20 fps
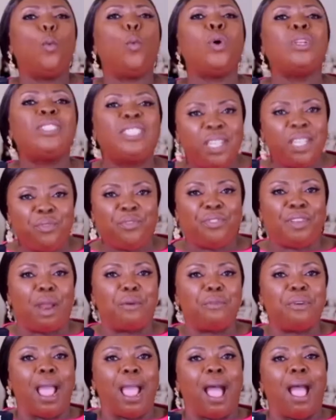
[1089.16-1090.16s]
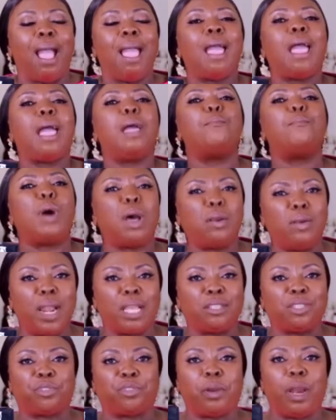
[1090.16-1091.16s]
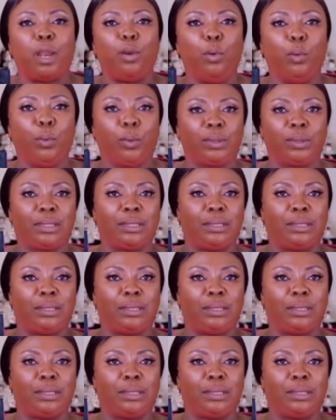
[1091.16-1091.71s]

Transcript: Wood de jaria. En man natural look.